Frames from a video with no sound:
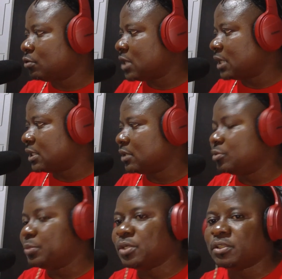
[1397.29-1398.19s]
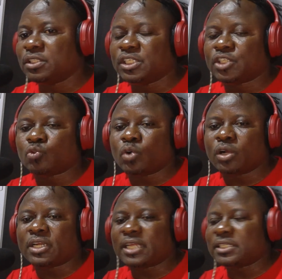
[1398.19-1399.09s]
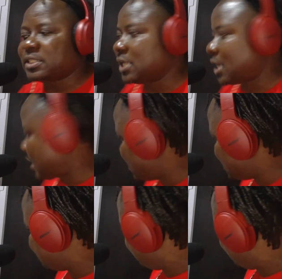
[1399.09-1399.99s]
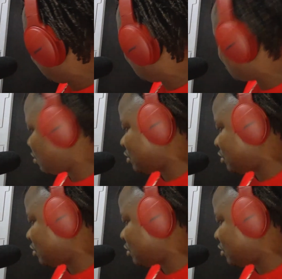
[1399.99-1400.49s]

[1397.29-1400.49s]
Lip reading: down a little bit on this one and see how it pushes us.